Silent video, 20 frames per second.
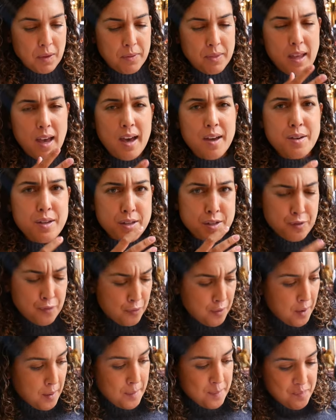That is
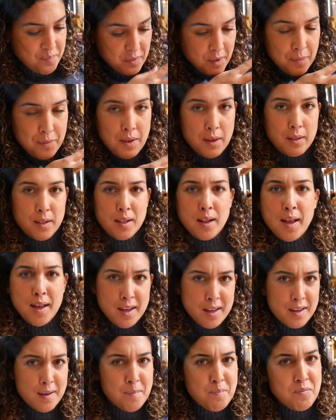from the
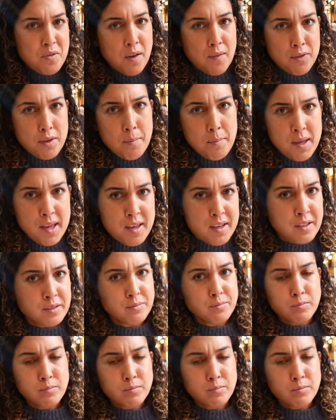leg of the pig.